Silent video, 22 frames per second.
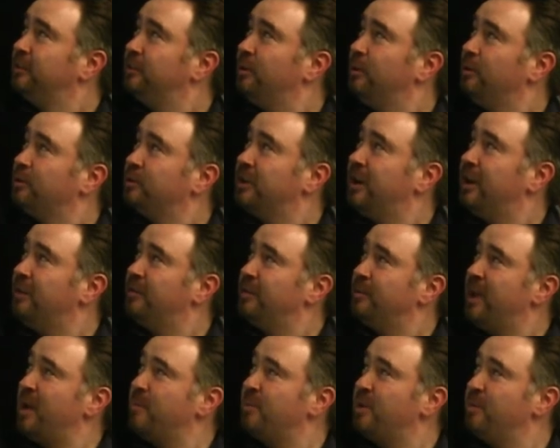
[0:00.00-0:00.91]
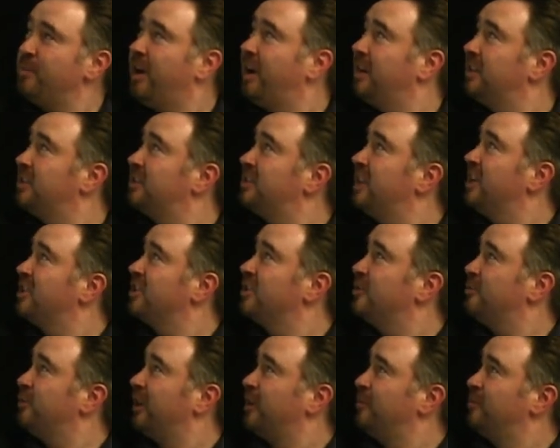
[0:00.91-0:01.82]
Also have the memory bank
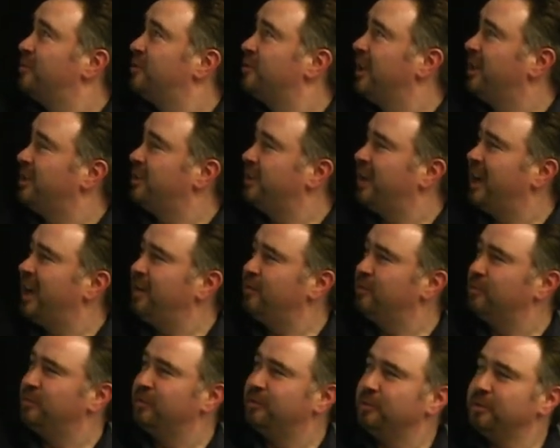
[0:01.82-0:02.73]
session where I'm trying to hide from the